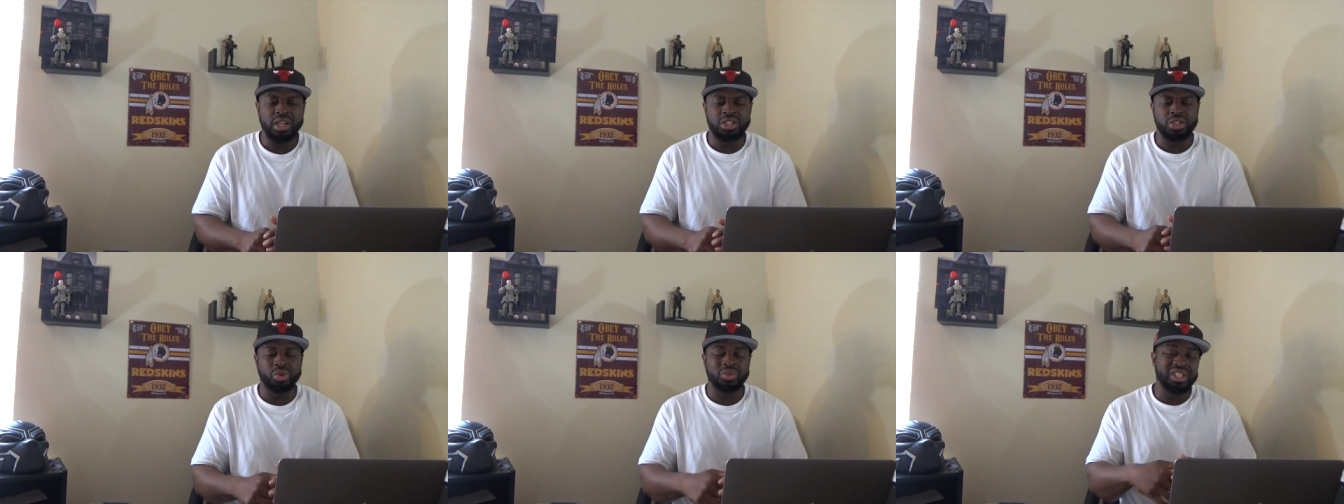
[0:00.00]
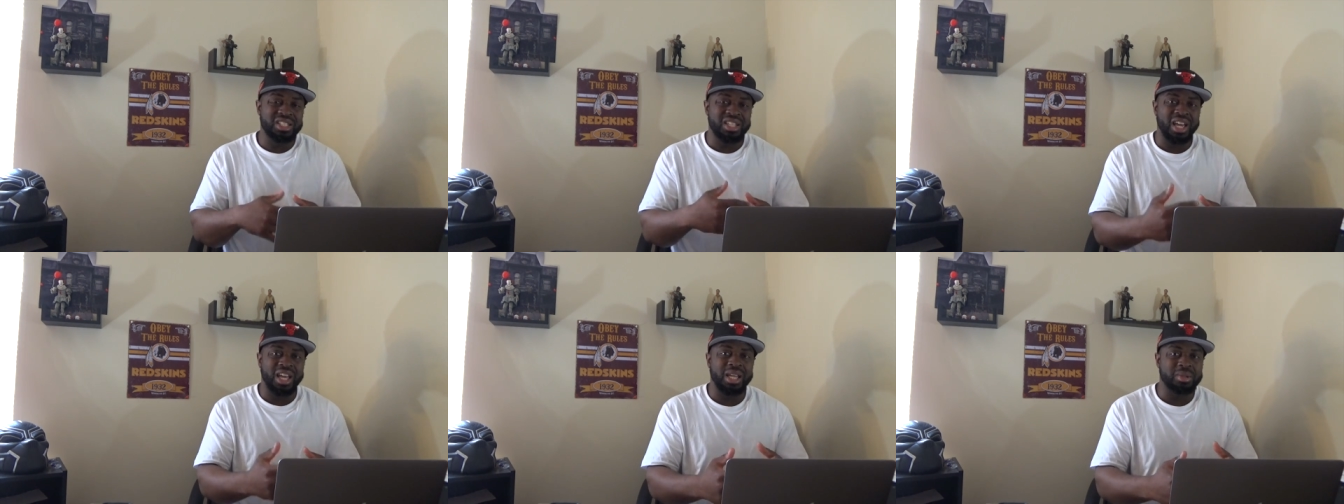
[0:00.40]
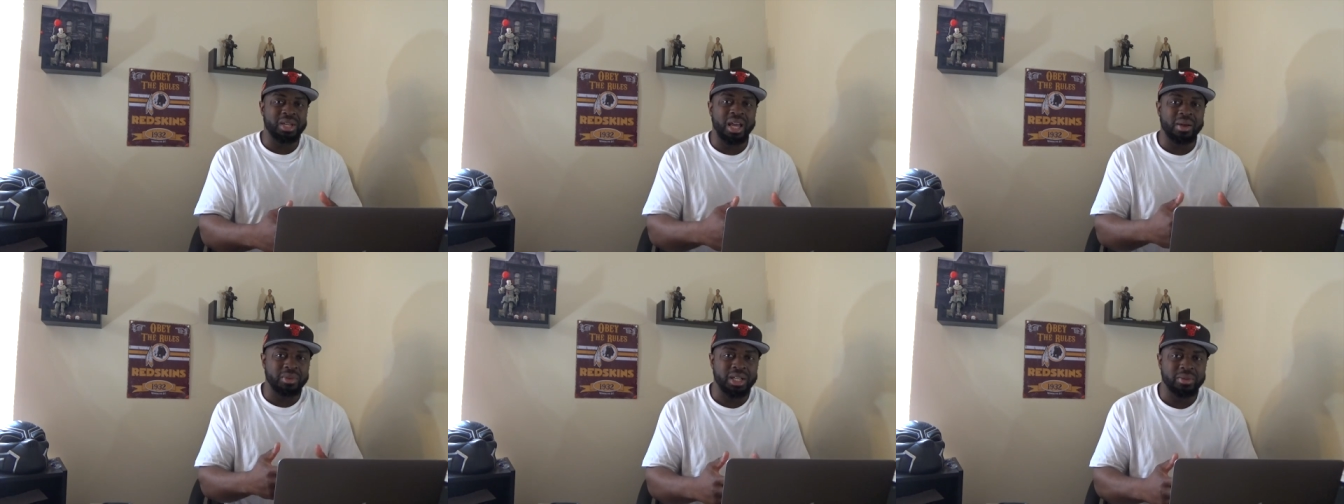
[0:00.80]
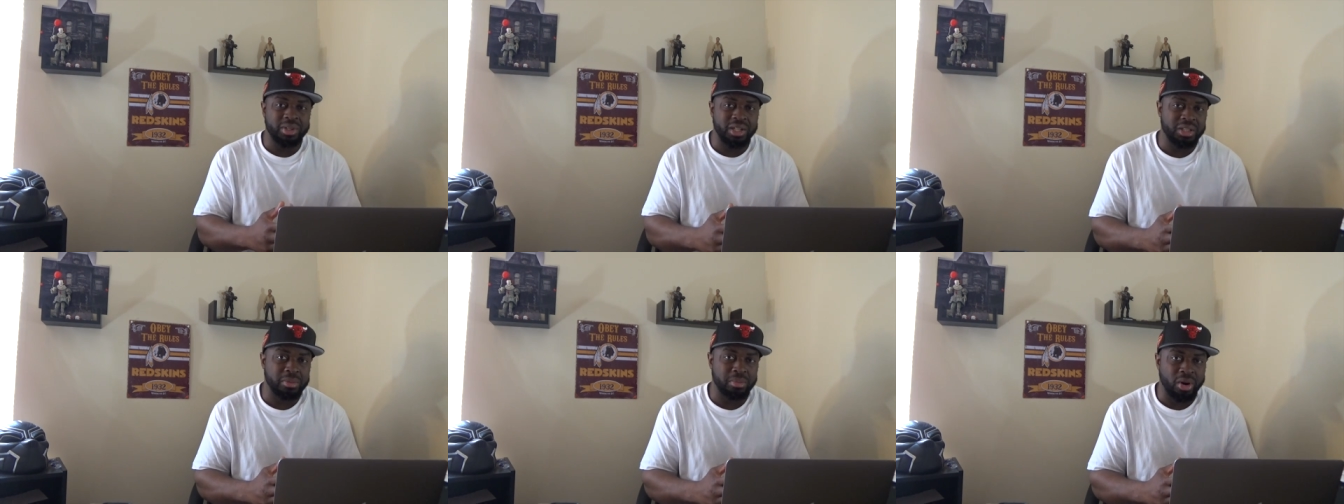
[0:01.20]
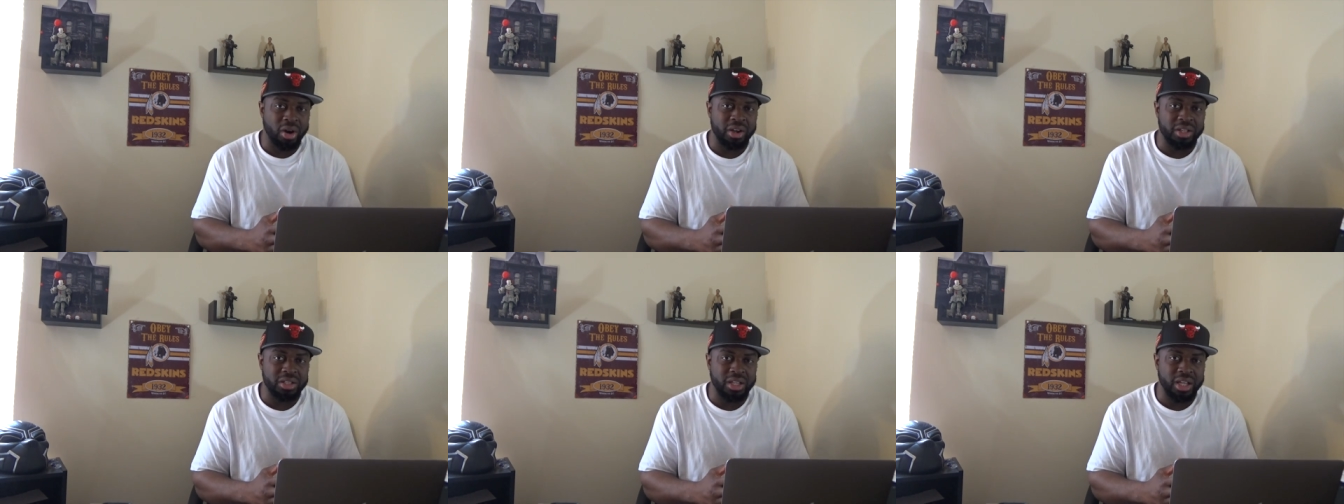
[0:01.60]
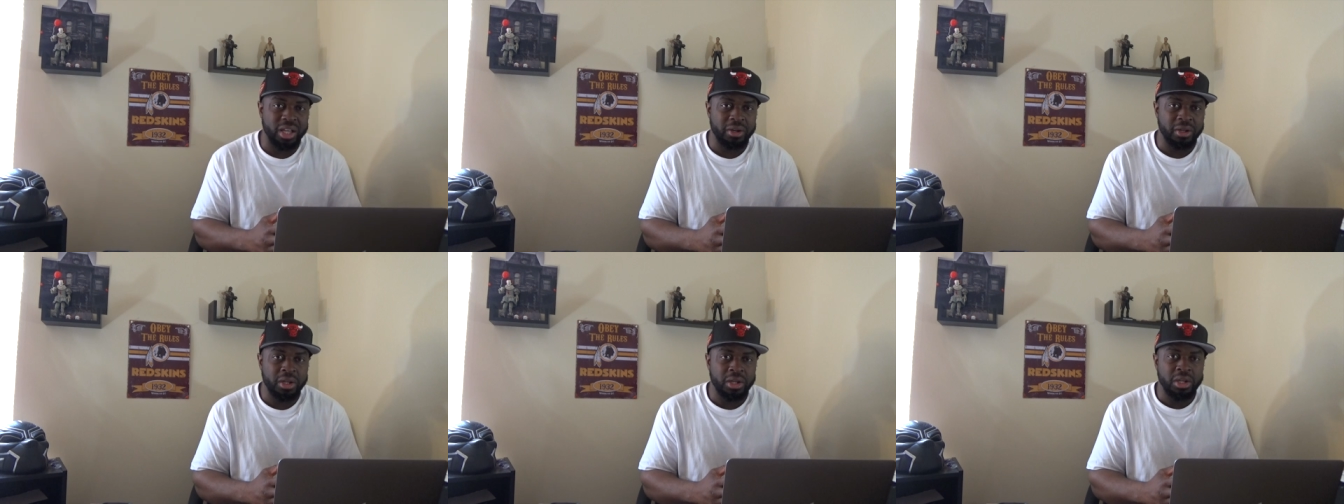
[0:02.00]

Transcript: So these games haven't even hit the market yet.